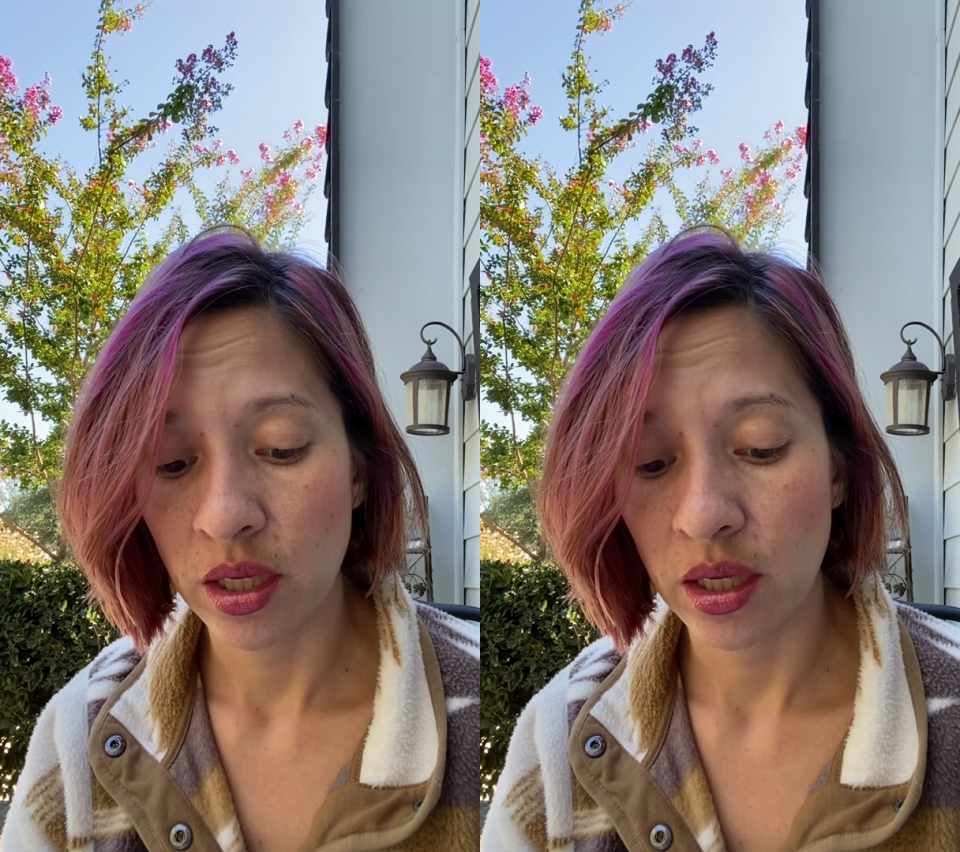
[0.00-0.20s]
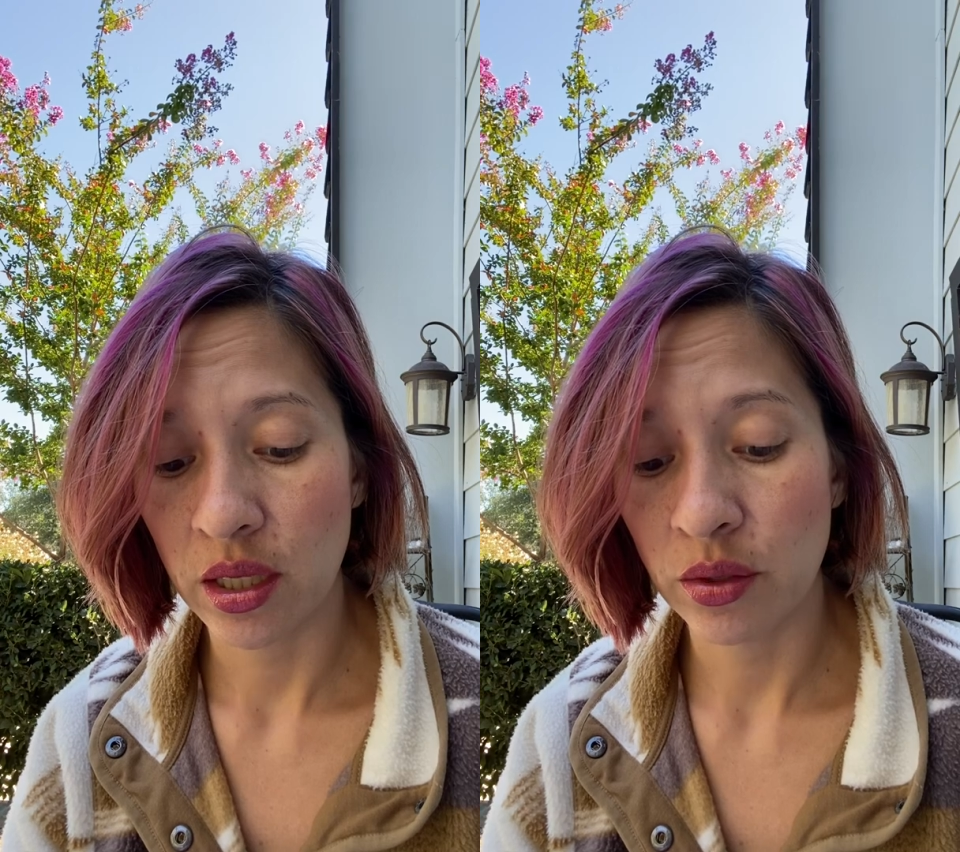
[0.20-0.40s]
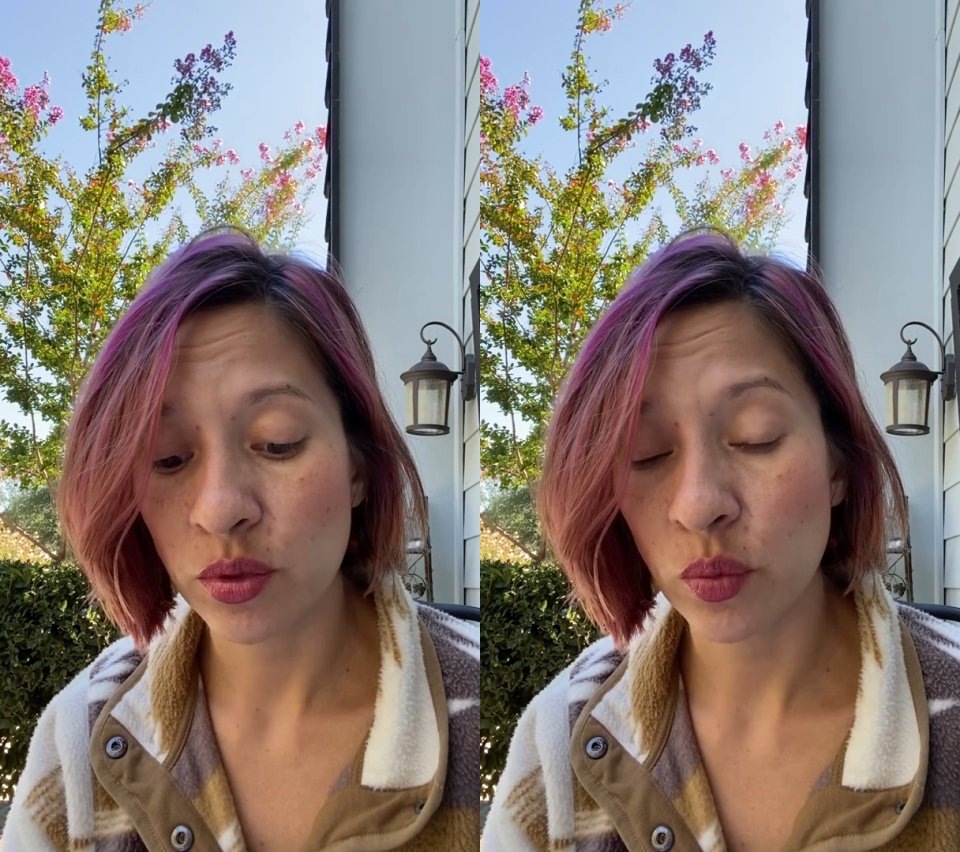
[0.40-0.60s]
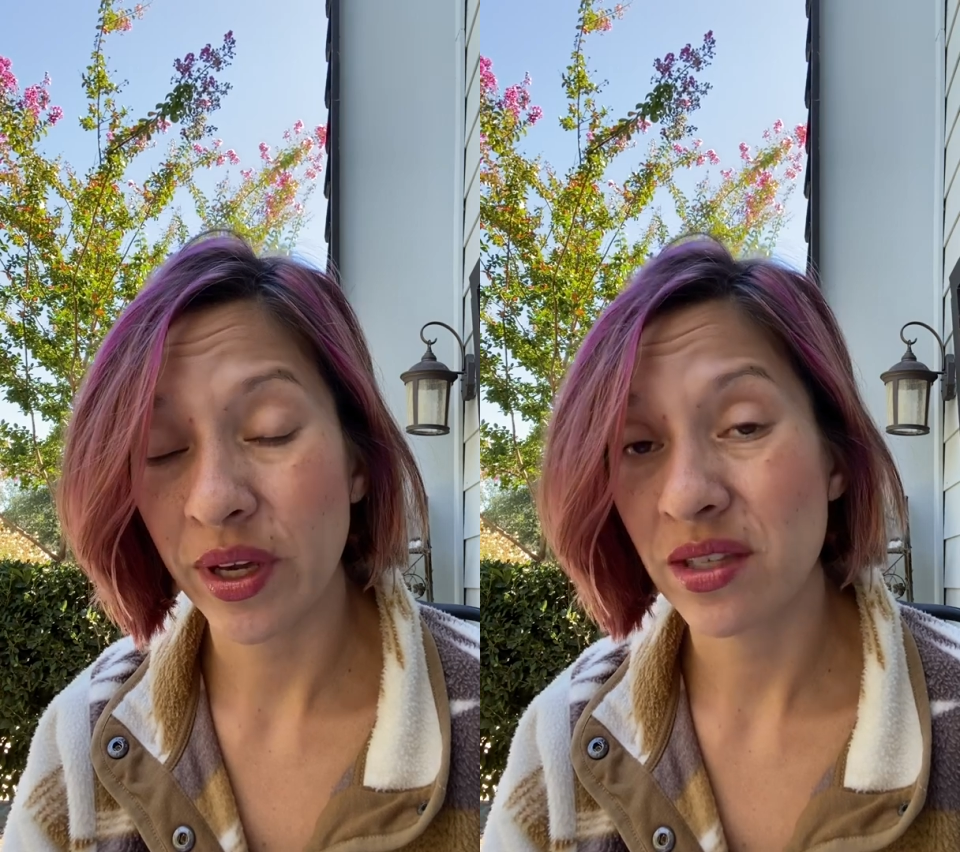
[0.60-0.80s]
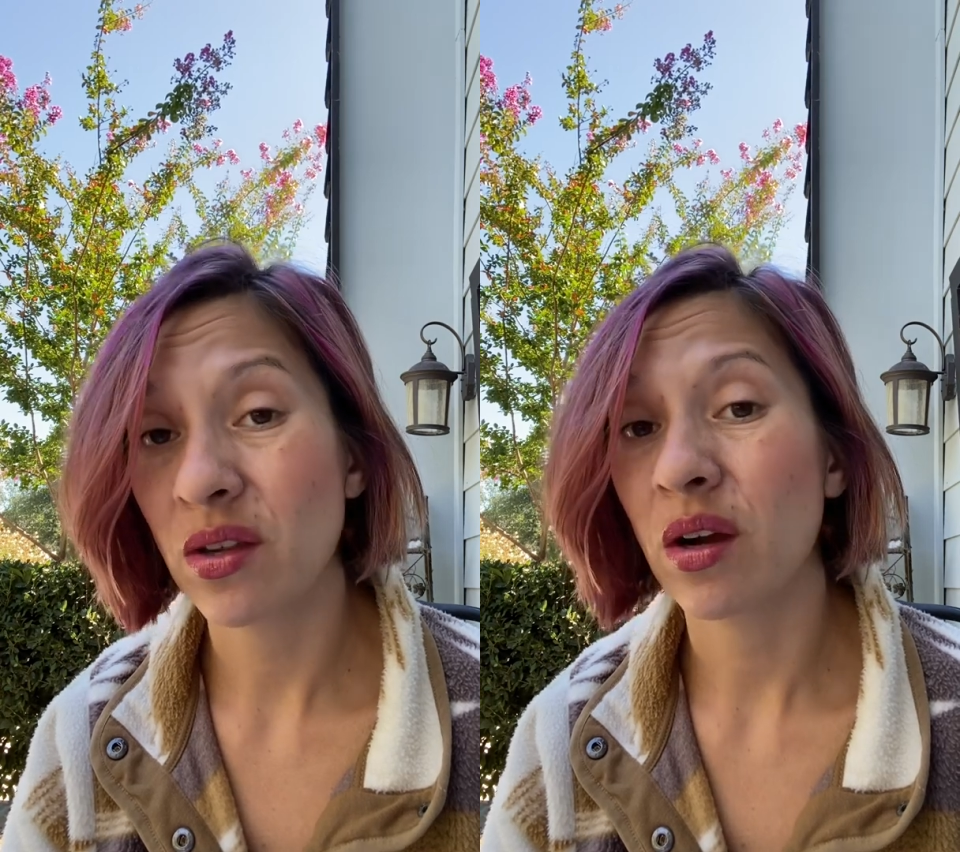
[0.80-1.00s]
and whose
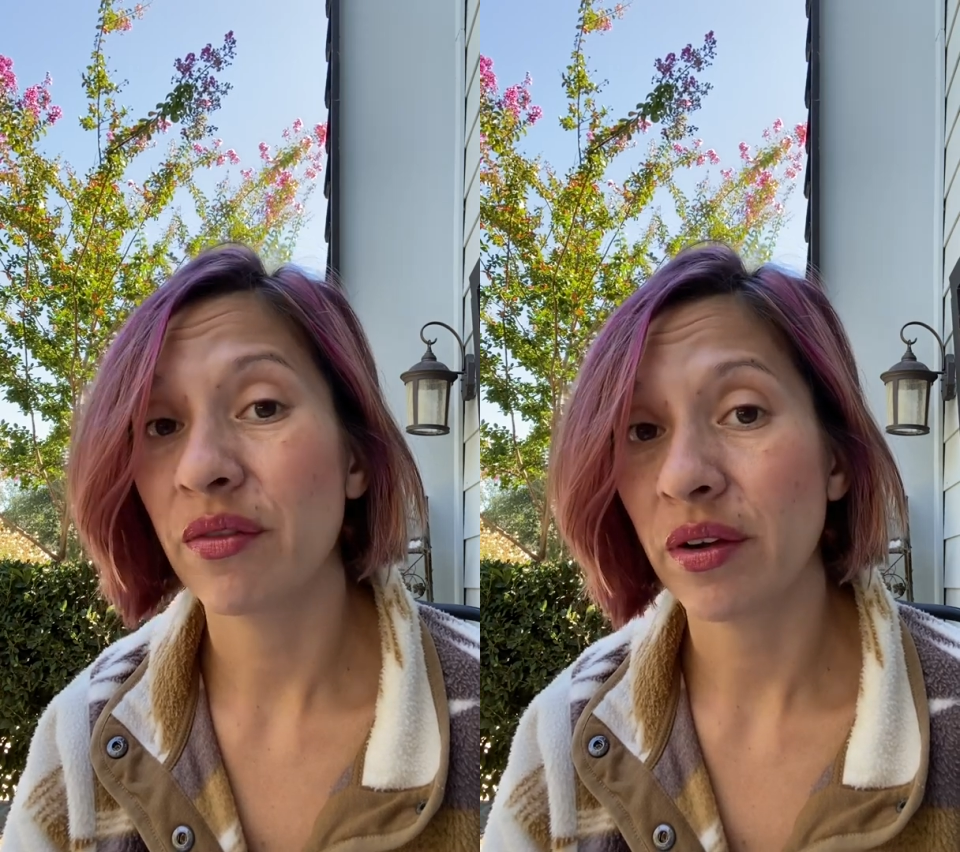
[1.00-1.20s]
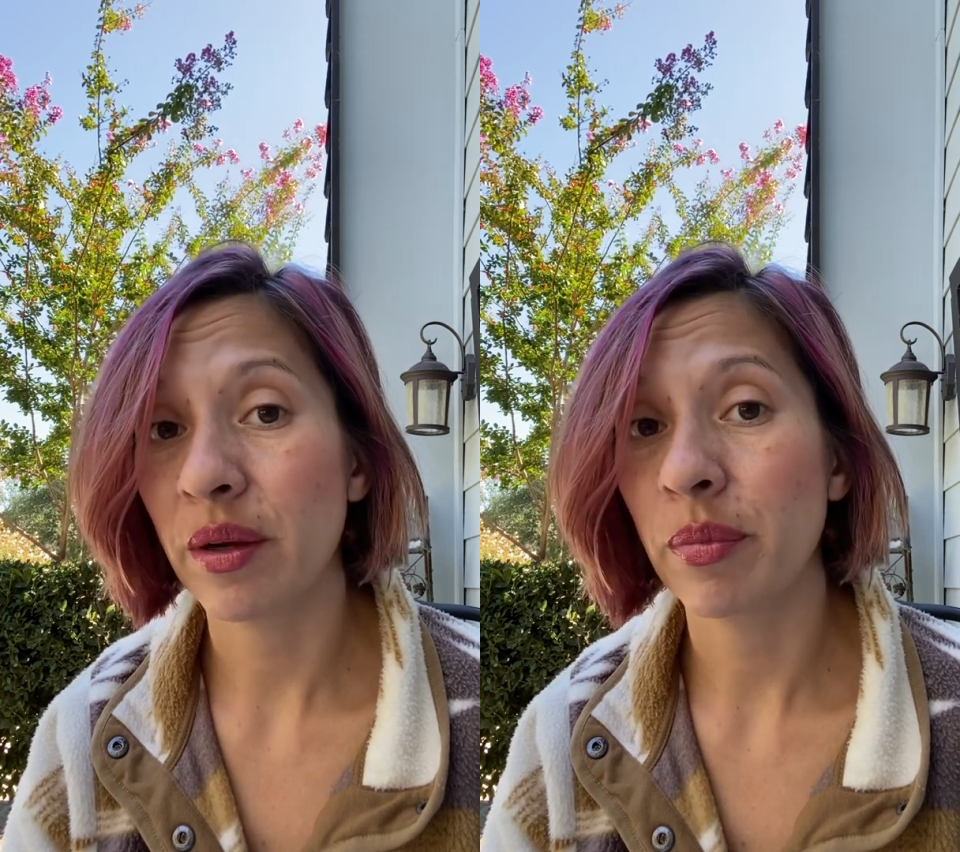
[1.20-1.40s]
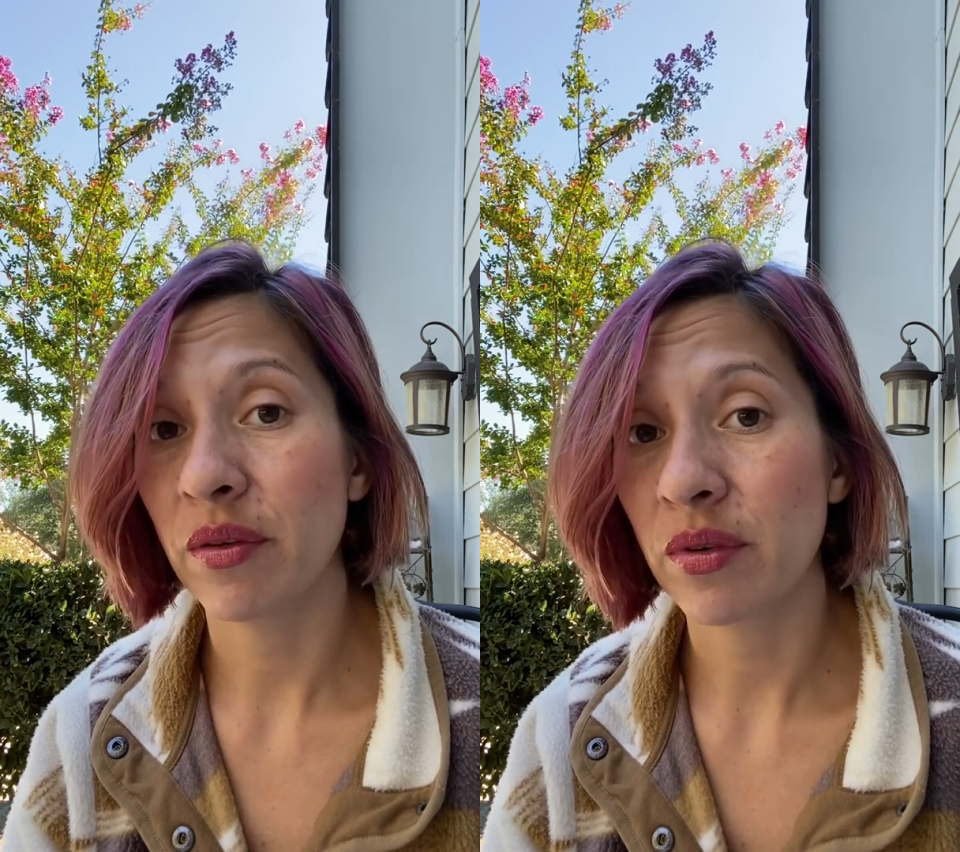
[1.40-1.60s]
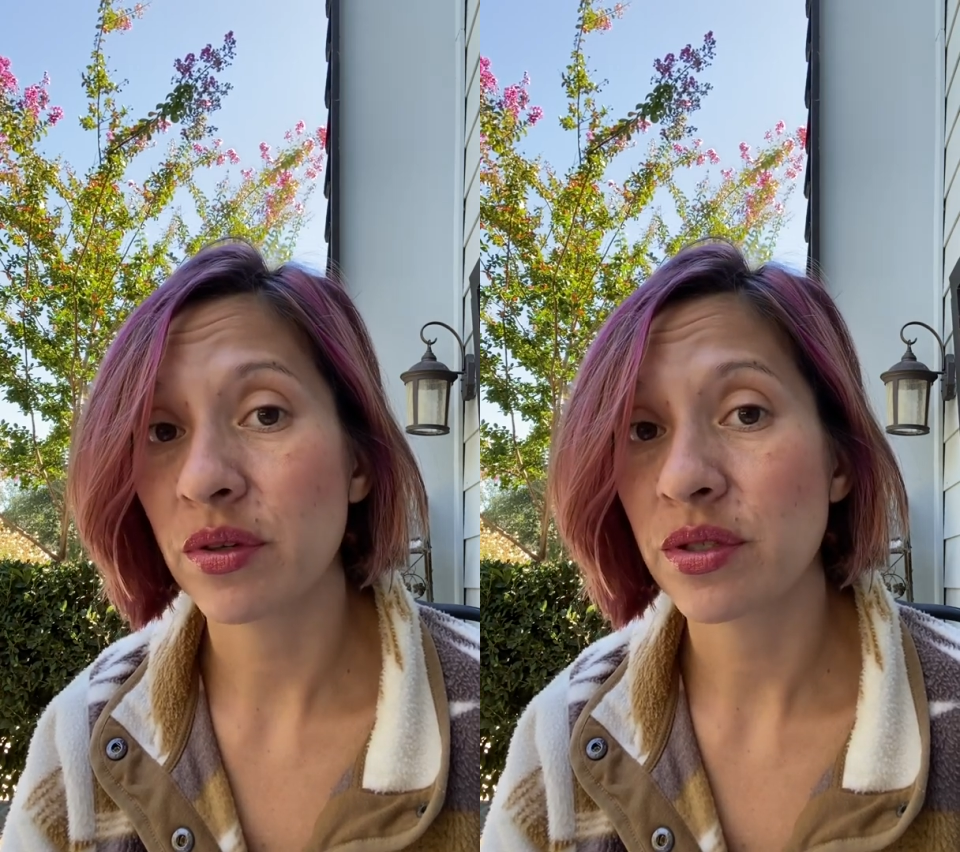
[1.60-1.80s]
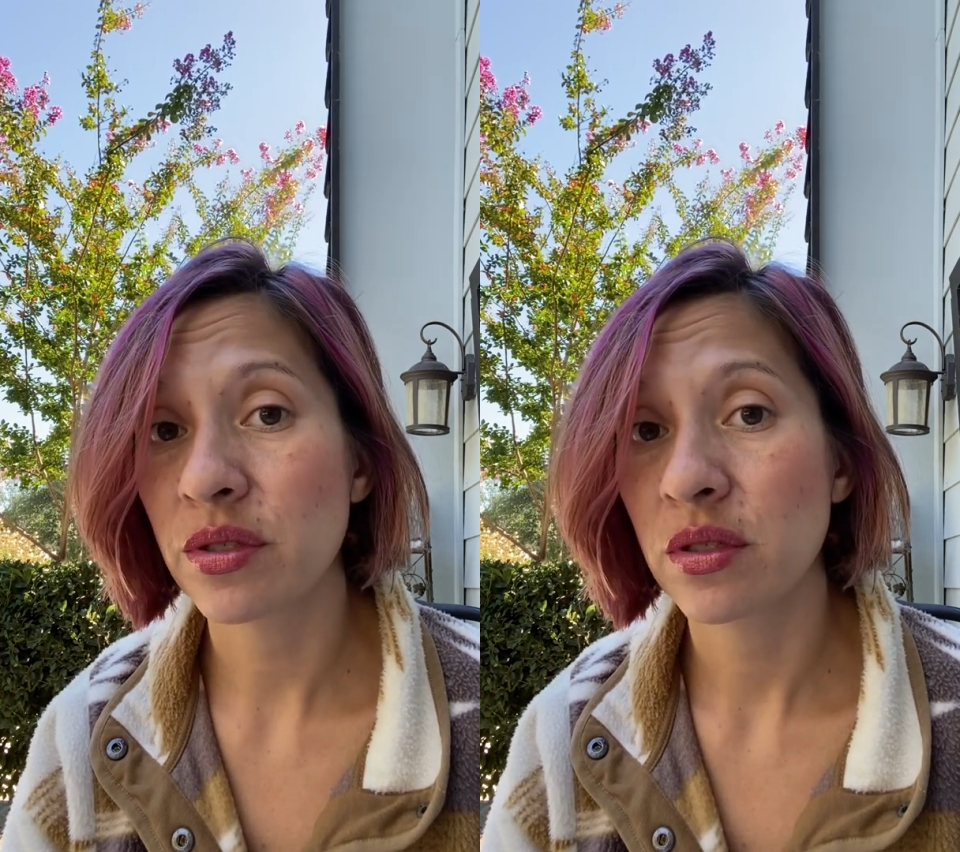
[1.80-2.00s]
ways are very
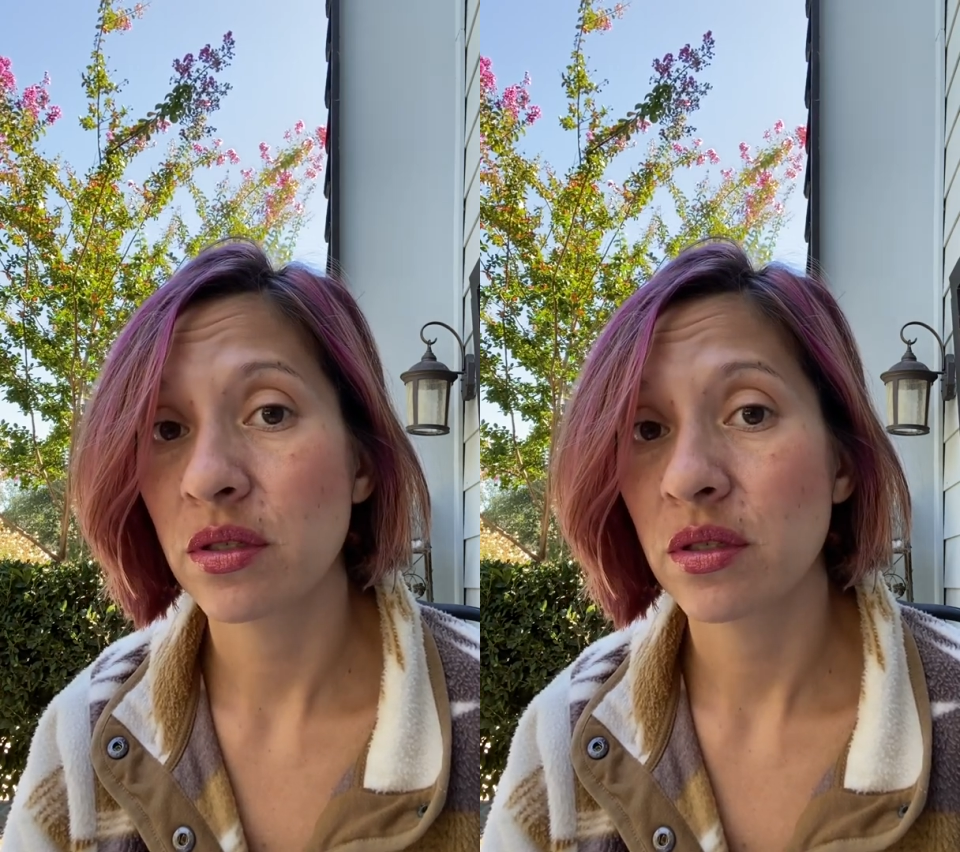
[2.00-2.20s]
perverse.